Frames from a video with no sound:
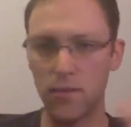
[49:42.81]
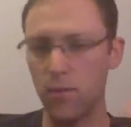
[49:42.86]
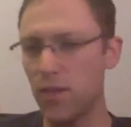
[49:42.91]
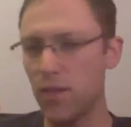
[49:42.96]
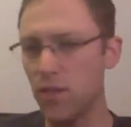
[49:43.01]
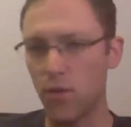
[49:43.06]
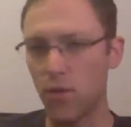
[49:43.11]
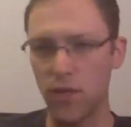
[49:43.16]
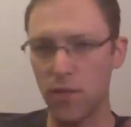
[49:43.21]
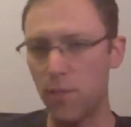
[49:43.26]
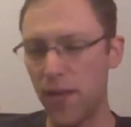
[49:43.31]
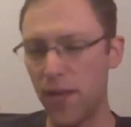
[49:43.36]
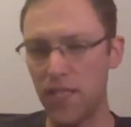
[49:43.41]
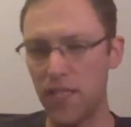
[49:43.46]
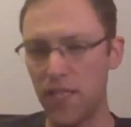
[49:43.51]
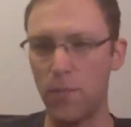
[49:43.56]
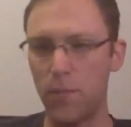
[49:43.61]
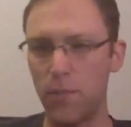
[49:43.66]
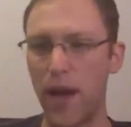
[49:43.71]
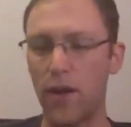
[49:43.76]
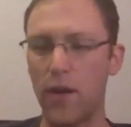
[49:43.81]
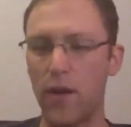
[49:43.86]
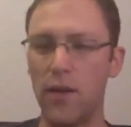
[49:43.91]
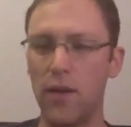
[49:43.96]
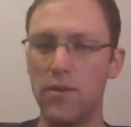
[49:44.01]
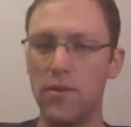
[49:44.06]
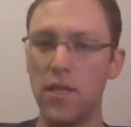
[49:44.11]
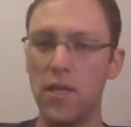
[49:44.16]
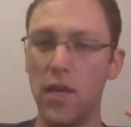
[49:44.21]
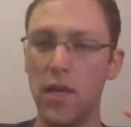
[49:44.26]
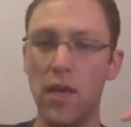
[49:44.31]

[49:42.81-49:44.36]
resource-based background,